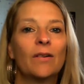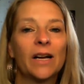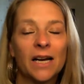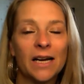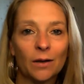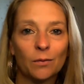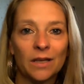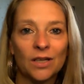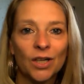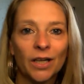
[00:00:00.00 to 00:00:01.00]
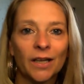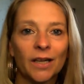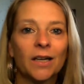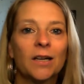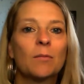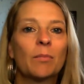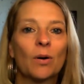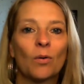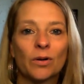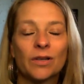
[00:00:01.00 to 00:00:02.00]
reconnect with each other,
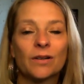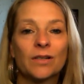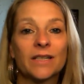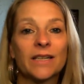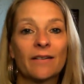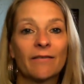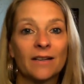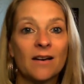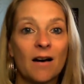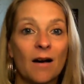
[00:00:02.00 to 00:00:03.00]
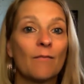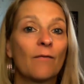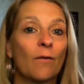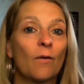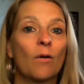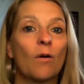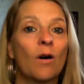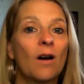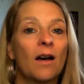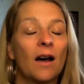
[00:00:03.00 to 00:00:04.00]
but also just have that time
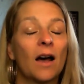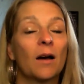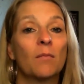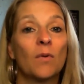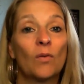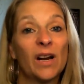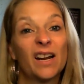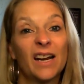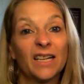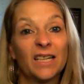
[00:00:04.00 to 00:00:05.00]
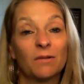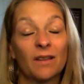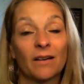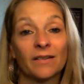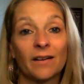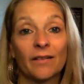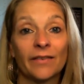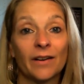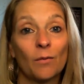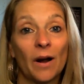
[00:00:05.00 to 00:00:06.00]
for reconnecting with
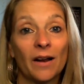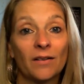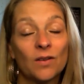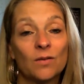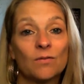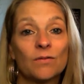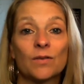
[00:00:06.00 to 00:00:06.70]
ourselves in a way too.